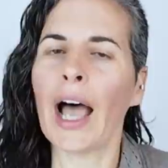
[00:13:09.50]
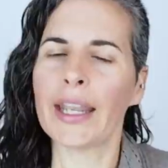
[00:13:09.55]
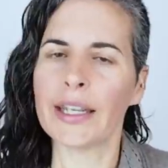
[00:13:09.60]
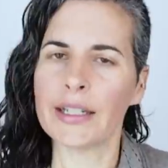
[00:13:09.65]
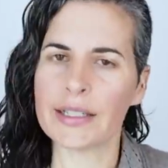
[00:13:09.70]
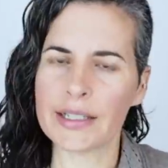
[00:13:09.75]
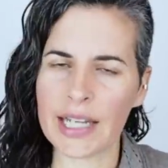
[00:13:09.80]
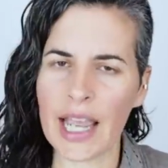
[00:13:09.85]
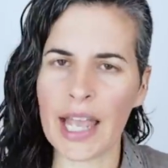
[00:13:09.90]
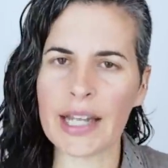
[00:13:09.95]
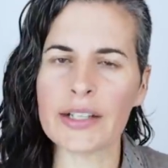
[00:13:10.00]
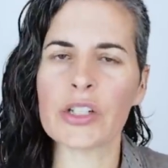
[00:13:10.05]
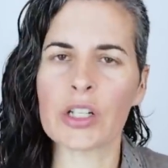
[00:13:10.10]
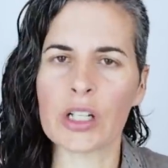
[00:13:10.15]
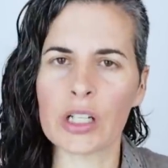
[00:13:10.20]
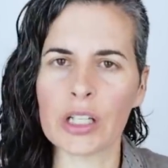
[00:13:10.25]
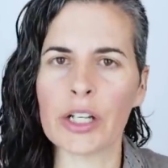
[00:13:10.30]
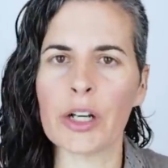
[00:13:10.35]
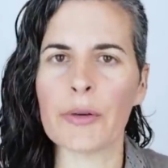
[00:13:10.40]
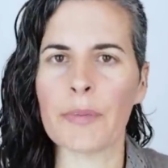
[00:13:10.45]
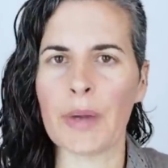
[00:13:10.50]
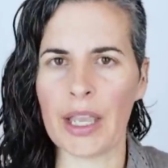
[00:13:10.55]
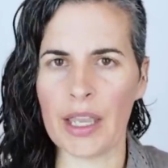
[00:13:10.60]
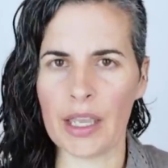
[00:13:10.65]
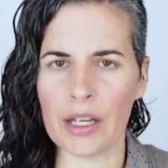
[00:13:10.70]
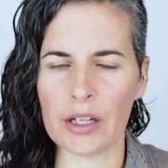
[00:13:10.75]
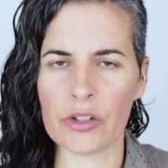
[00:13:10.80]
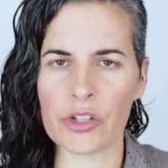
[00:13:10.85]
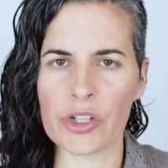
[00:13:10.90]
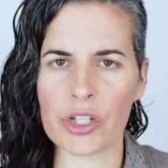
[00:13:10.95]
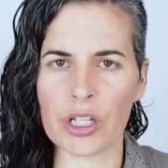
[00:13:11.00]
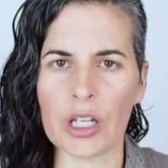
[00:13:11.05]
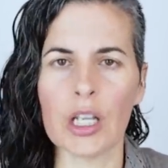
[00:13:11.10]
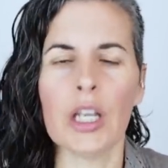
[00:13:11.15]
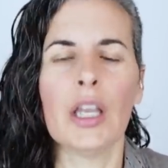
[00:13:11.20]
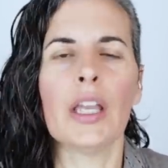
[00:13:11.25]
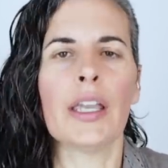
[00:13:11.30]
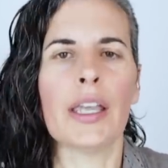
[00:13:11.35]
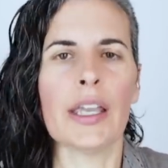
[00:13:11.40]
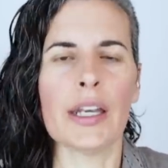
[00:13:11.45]
I intend to clear my
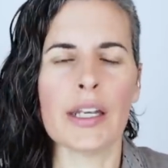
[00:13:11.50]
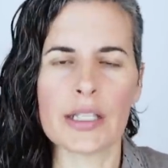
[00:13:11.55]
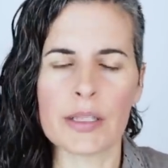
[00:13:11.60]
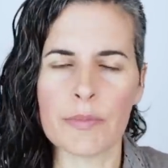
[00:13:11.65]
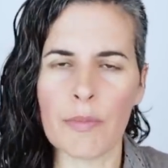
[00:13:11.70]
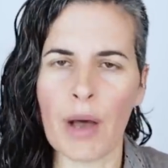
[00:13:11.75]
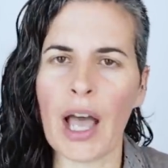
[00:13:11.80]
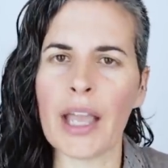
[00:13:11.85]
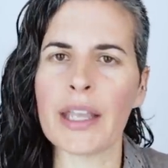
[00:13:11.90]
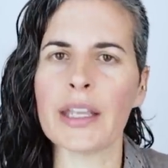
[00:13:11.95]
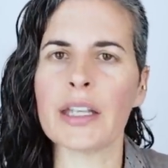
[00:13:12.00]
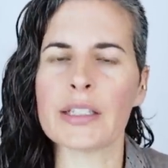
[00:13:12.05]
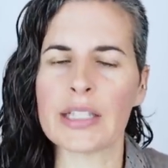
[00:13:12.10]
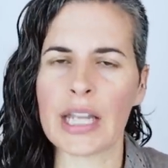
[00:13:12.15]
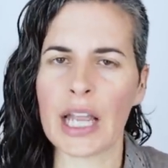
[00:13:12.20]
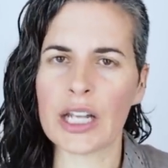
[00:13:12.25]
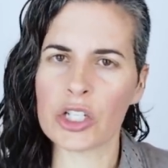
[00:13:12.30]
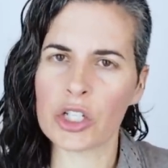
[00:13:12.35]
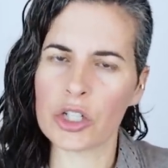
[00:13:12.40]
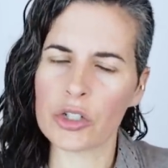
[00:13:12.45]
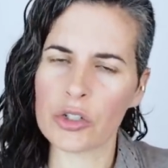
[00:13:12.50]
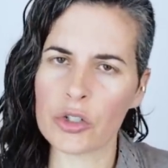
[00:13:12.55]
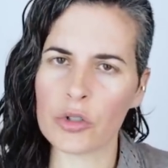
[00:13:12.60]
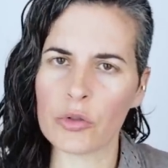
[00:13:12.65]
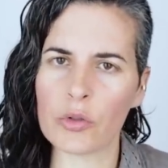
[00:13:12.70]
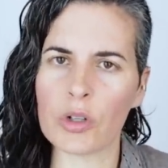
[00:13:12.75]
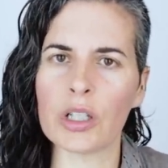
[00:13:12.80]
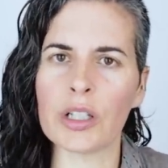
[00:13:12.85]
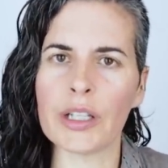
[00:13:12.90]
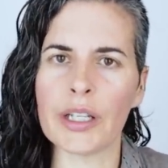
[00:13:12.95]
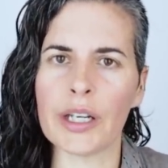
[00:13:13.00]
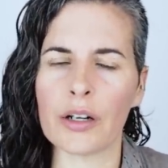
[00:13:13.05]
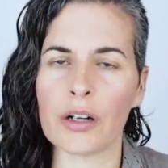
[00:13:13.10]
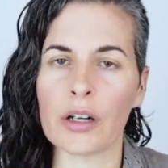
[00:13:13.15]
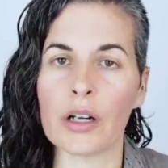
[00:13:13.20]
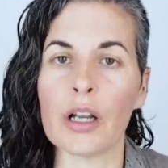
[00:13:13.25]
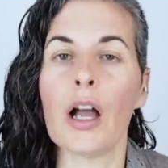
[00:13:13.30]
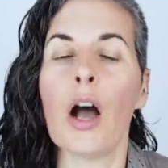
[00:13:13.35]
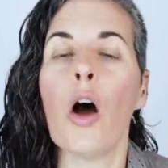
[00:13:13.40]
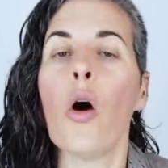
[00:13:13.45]
energy. It is my intention to
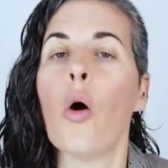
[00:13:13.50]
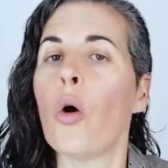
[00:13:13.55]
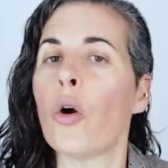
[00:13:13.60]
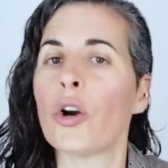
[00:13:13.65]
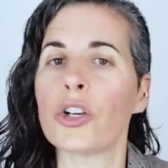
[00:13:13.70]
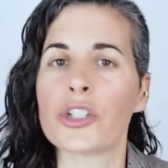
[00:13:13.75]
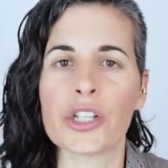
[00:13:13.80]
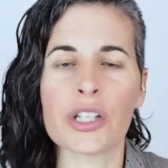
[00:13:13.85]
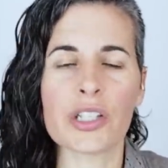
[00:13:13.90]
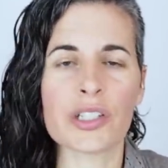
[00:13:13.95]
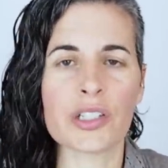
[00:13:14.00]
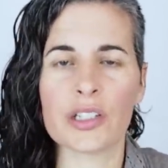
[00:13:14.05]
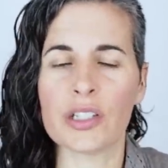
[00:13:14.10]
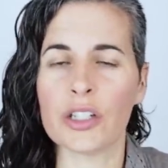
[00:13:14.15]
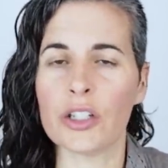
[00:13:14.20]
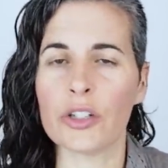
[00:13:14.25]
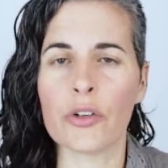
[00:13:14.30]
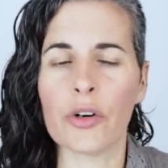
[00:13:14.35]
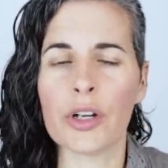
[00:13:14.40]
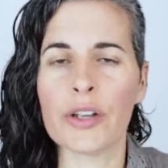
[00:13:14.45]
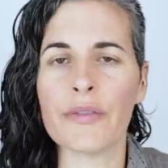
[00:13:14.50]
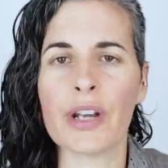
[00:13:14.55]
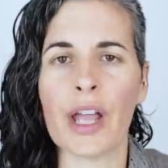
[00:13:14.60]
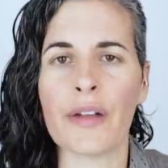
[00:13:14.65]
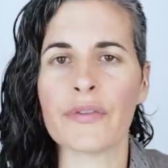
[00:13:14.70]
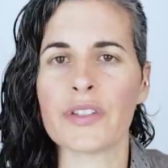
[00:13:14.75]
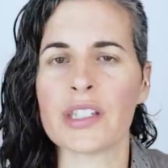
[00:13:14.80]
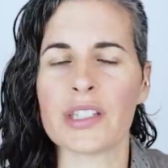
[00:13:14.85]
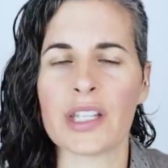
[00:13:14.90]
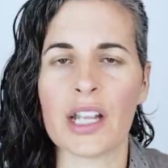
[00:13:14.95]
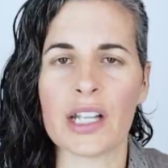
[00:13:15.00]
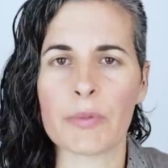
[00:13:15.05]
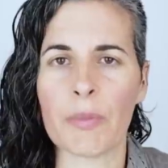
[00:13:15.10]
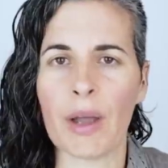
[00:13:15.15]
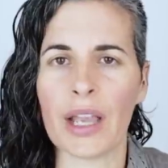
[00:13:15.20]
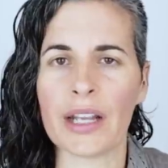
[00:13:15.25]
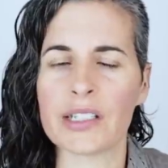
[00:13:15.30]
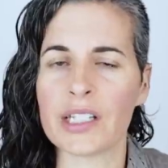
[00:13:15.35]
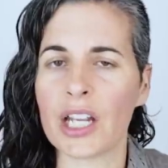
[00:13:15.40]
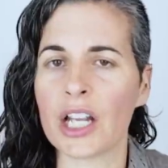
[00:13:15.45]
clear. Or just, you don't even have to say it's
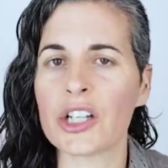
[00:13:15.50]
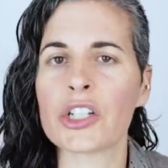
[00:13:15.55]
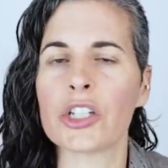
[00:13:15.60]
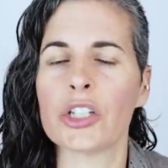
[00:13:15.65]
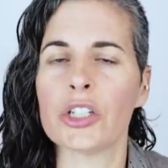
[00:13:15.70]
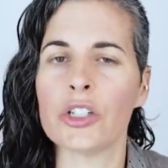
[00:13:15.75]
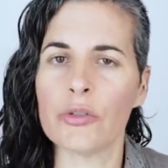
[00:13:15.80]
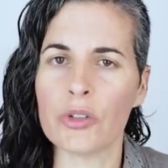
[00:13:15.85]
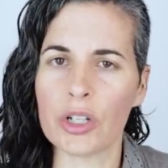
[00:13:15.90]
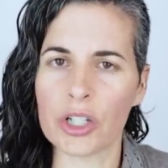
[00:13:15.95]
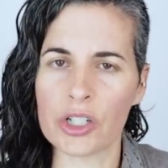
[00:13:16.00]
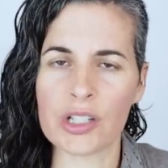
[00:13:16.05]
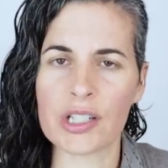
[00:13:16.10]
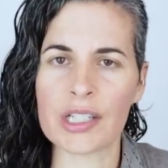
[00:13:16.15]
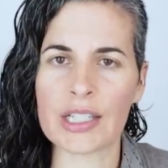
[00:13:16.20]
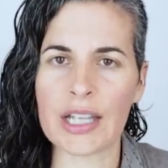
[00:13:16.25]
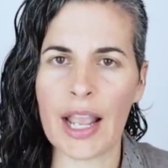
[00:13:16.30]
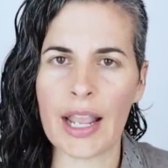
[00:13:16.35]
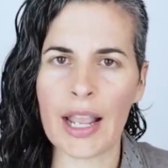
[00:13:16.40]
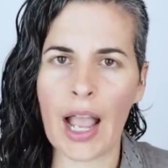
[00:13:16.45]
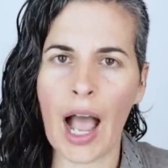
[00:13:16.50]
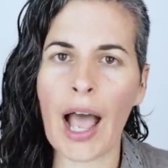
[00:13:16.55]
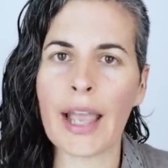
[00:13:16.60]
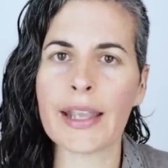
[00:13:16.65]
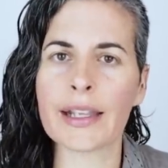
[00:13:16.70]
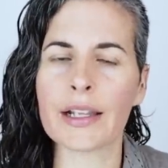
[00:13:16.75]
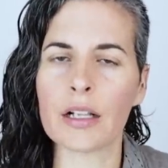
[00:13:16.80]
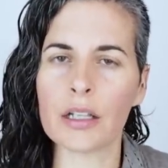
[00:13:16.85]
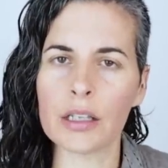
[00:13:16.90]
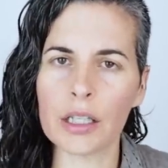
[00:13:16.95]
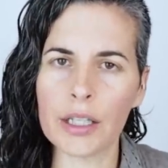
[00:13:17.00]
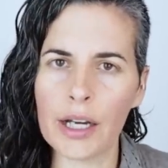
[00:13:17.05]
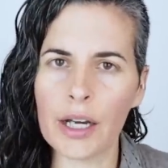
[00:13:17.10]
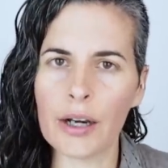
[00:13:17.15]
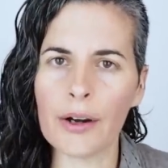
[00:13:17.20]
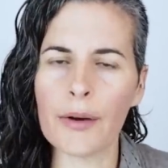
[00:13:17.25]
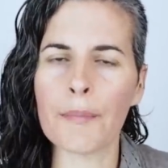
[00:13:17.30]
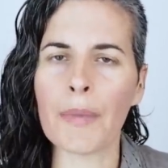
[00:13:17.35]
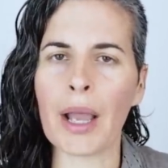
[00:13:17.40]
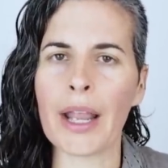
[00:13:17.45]
my intention. You can just say, I
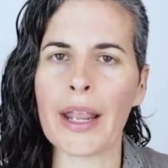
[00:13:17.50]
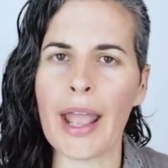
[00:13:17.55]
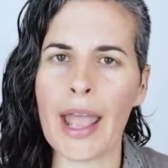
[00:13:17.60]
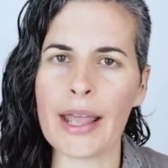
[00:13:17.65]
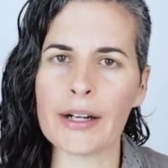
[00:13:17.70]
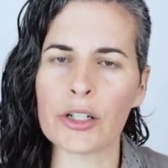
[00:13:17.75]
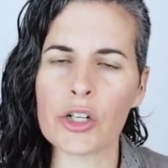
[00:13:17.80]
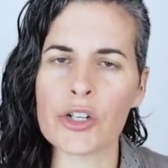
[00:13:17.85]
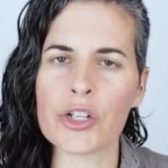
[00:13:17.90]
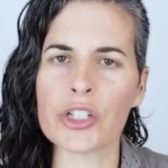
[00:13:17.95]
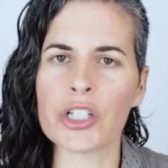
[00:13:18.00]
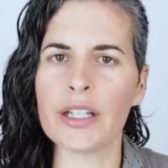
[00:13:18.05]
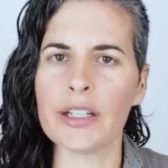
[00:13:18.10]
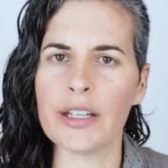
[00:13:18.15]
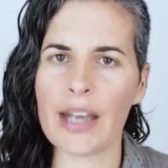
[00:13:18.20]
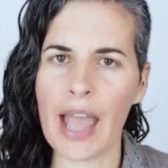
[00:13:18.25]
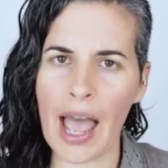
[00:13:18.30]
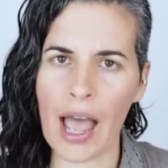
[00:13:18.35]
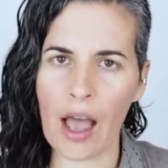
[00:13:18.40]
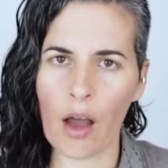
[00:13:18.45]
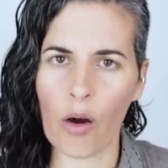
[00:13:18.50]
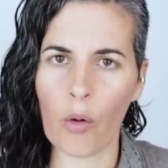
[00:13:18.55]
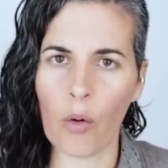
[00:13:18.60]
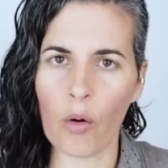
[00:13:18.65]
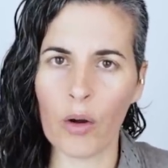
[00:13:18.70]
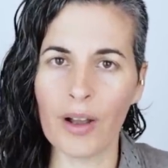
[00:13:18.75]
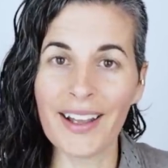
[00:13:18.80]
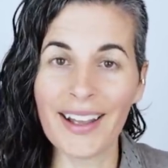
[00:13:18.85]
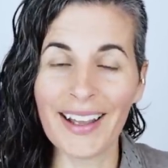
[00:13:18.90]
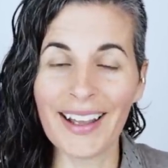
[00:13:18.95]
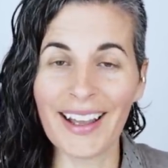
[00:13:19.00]
clear my energy now.